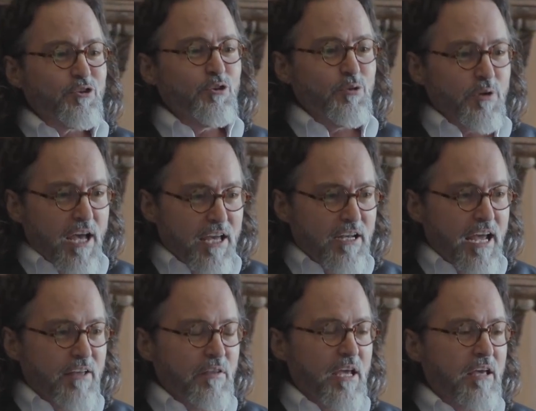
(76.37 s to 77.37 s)
Yes.
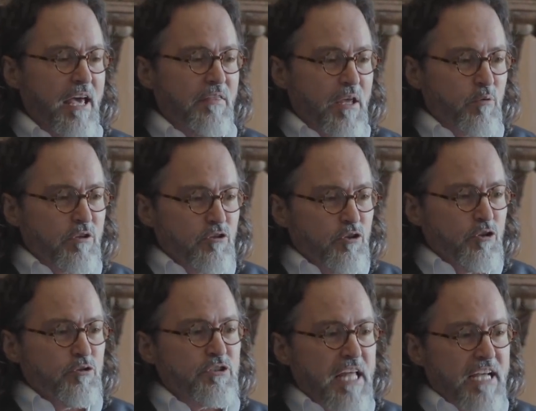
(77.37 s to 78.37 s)
And they would
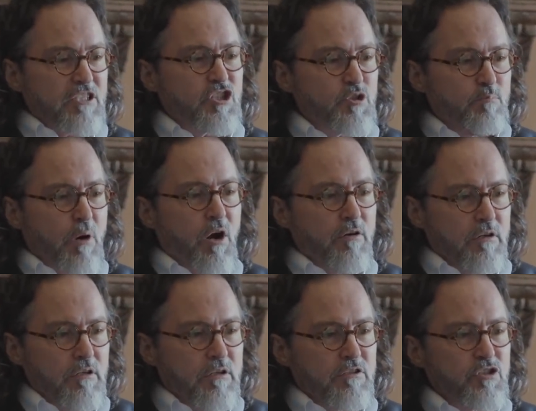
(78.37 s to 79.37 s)
lose that
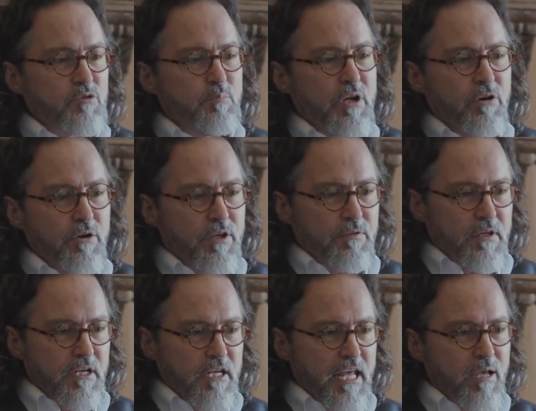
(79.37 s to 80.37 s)
Spartan spirit
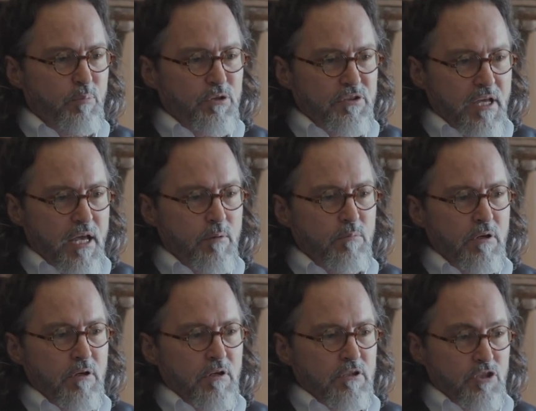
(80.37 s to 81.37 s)
that enabled them
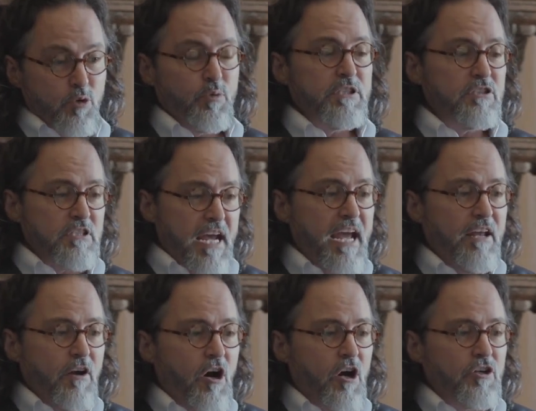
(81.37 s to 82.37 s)
to
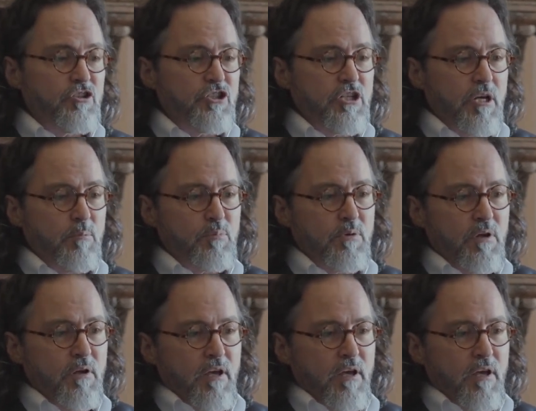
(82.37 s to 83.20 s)
withstand hardship.